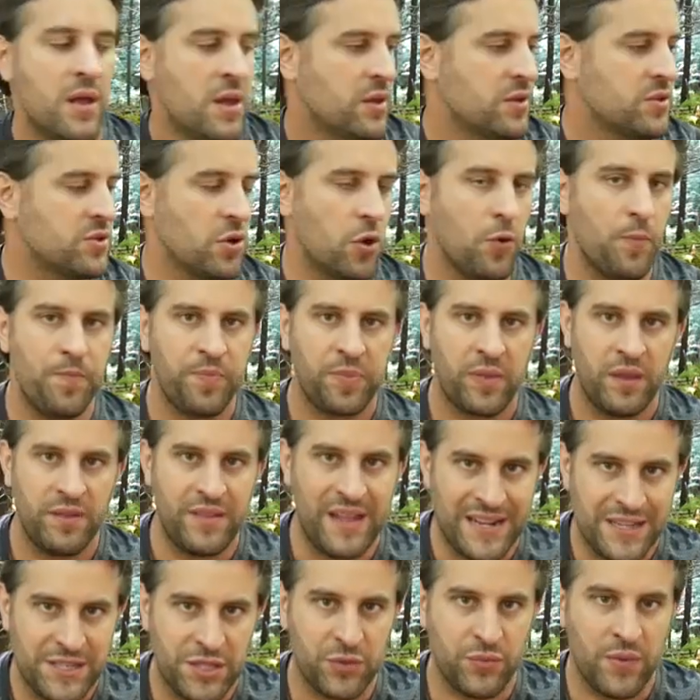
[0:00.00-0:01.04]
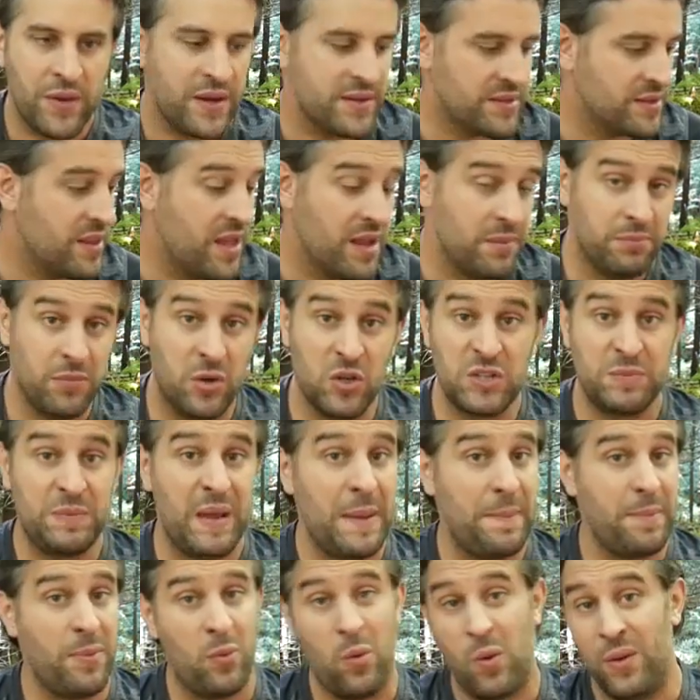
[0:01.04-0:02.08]
So that's the reason that most
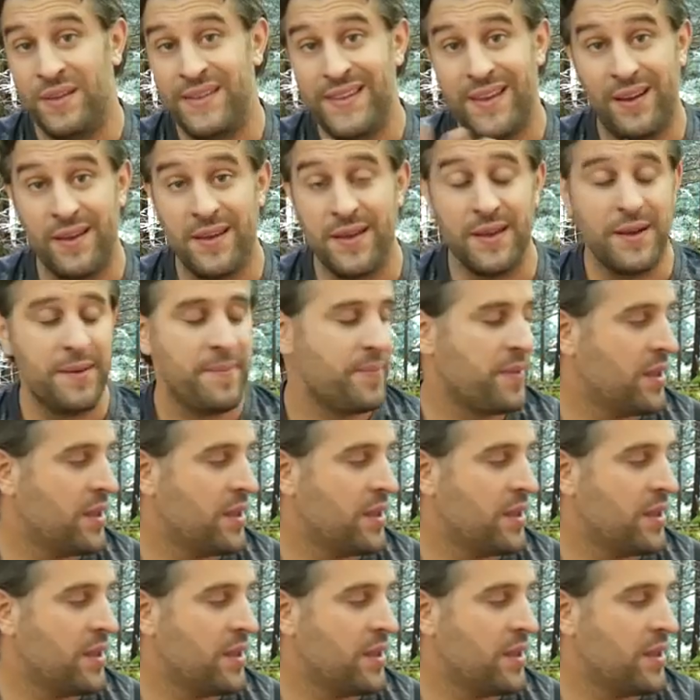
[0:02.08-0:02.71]
people won't tell you.